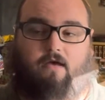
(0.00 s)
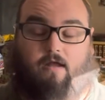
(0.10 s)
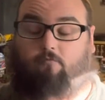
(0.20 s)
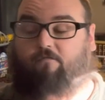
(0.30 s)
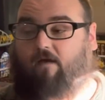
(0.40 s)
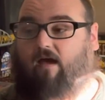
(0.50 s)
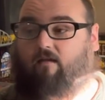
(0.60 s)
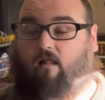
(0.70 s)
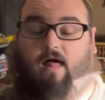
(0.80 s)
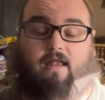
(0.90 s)
and we've
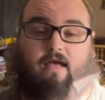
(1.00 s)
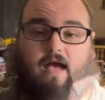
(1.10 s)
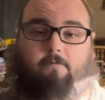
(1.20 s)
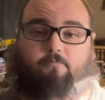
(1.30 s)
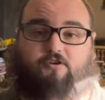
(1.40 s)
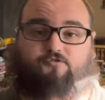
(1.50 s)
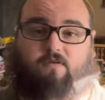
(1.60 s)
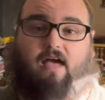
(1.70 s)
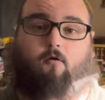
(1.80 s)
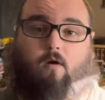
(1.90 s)
gotten a lot accomplished.
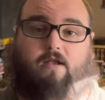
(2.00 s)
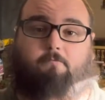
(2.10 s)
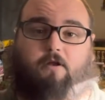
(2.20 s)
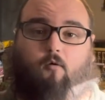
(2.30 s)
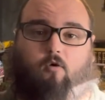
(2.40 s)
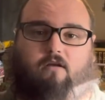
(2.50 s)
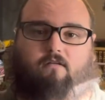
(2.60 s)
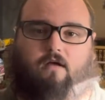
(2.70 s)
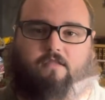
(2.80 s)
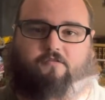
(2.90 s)
We got quite a bit of work
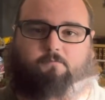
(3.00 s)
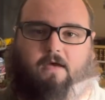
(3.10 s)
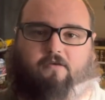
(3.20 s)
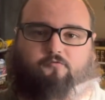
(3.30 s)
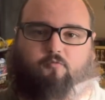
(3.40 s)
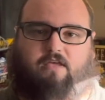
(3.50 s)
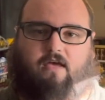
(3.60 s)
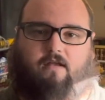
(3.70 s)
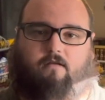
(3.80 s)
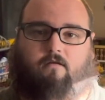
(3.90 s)
done this past
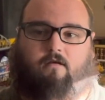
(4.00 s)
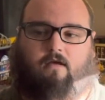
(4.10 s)
weekend.